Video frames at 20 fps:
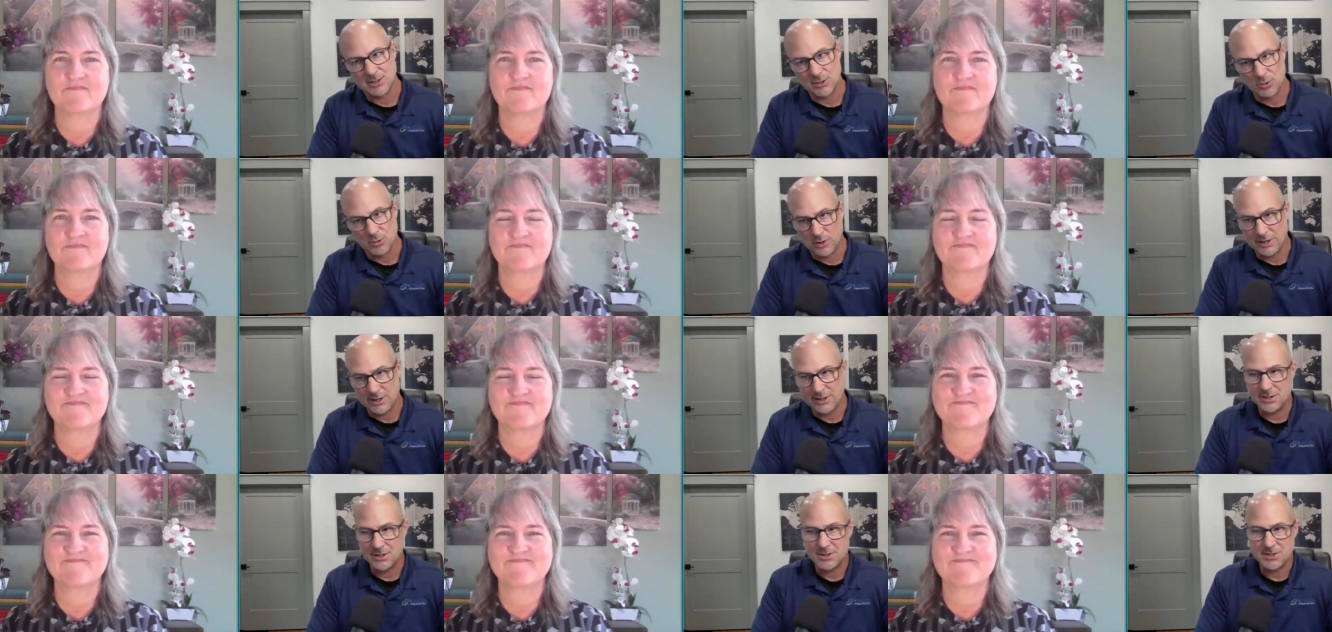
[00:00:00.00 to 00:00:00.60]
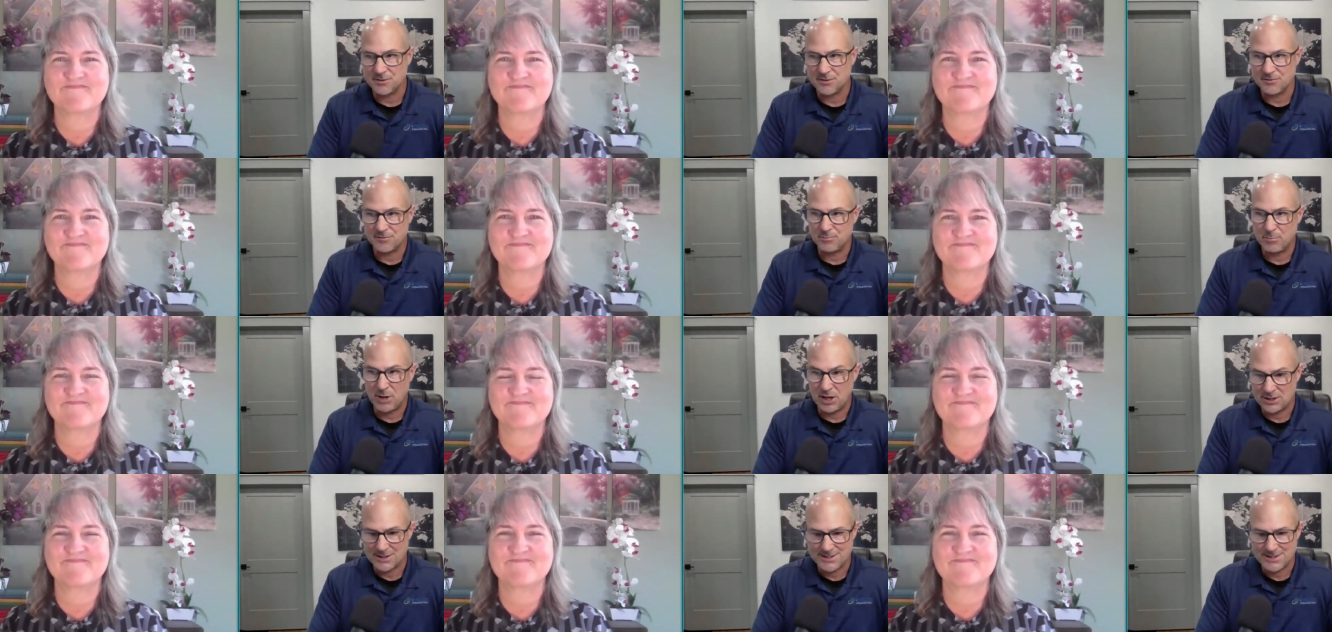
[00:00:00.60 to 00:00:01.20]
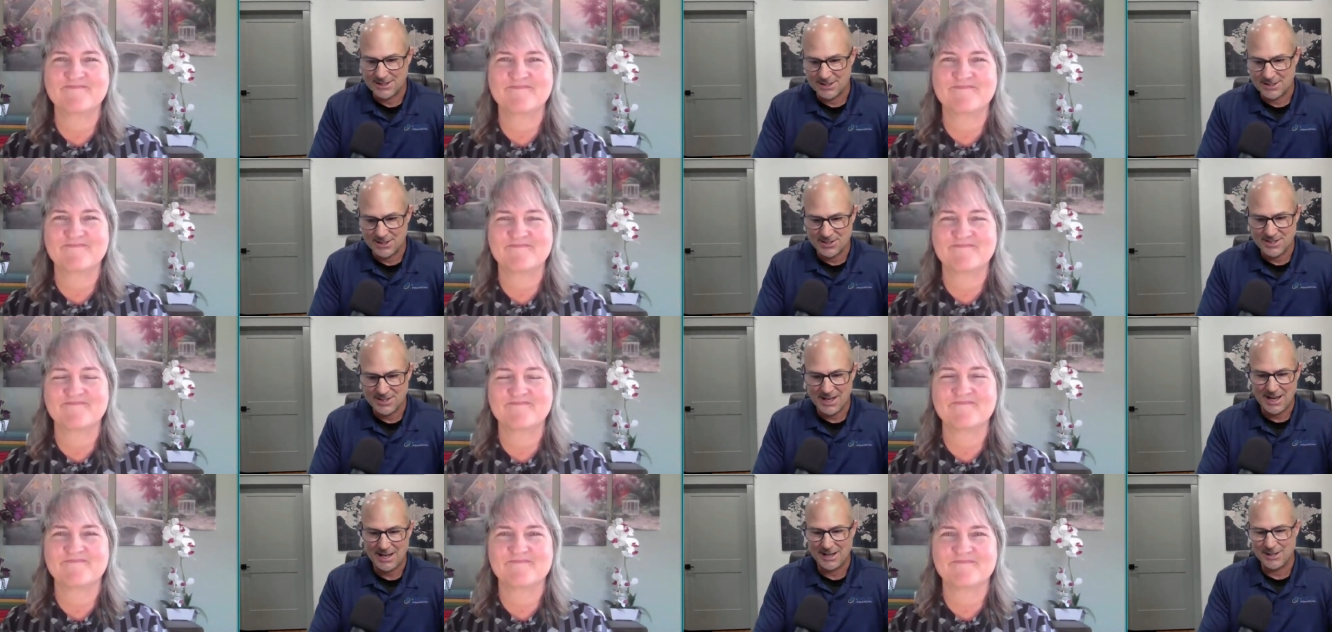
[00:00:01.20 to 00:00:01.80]
Speaker 1: in the weeds of policy
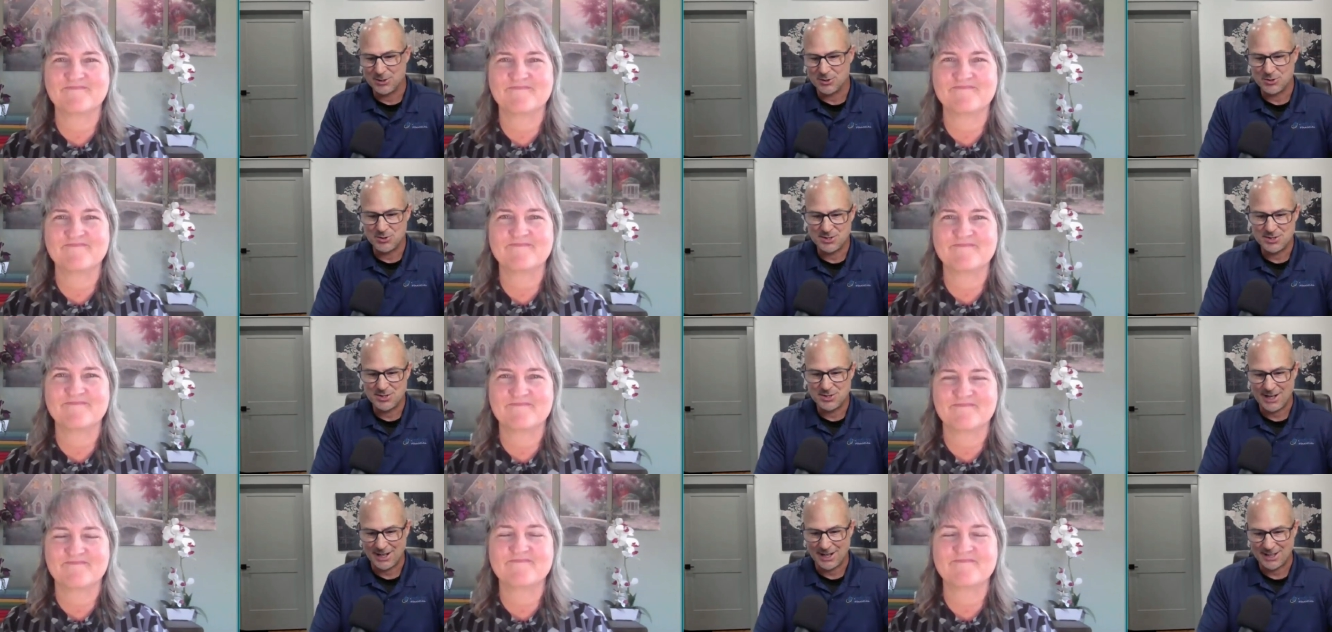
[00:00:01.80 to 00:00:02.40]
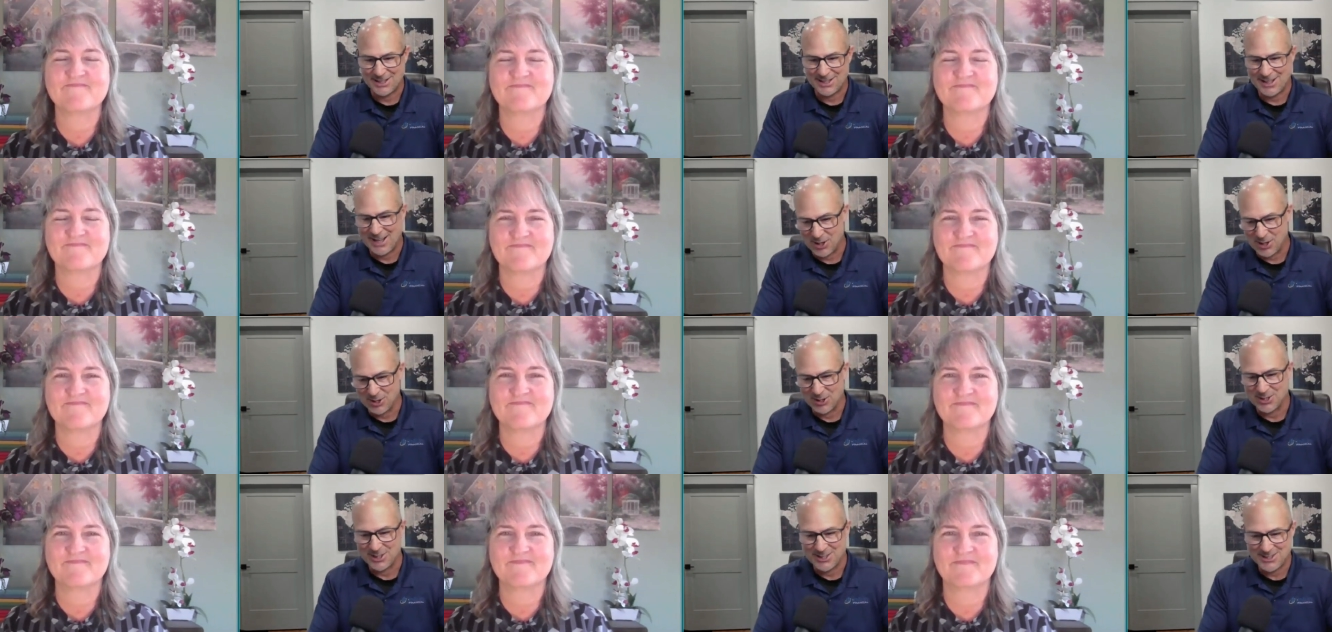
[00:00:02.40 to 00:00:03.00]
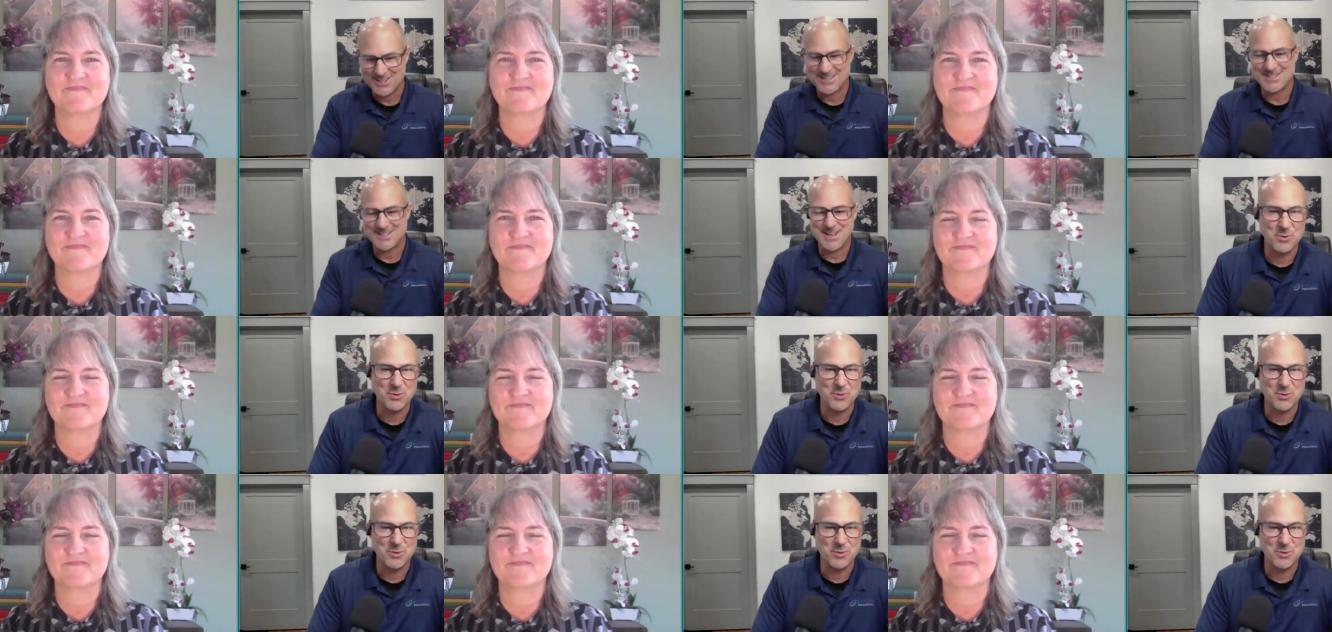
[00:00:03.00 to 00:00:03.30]
design technicalities.